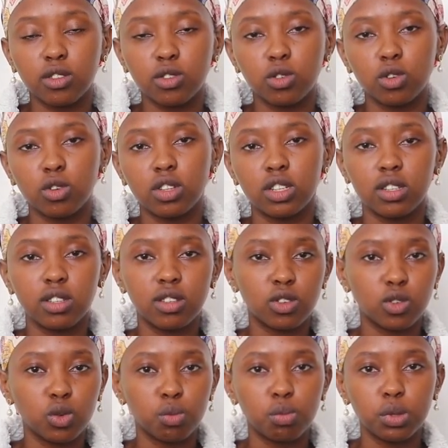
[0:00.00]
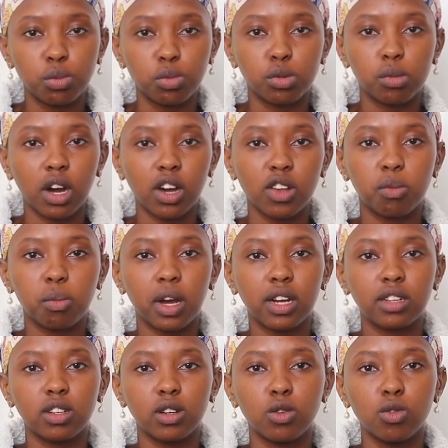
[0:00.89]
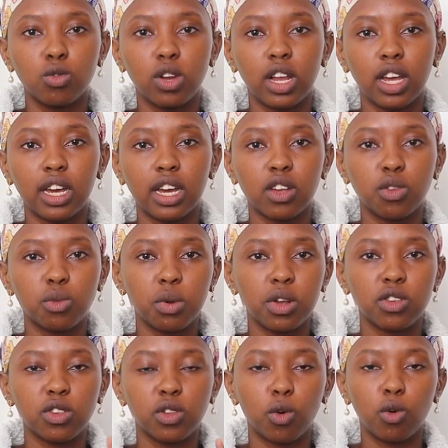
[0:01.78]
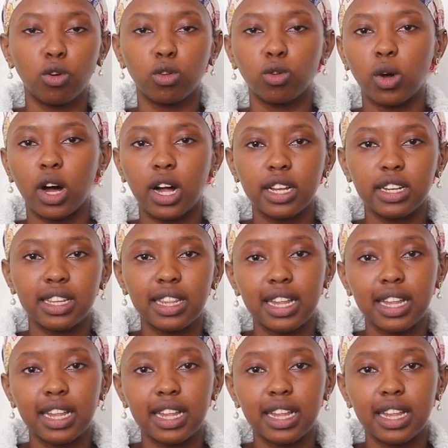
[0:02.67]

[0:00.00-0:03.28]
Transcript: So it's two people, Max Spector, who like experienced the whole world,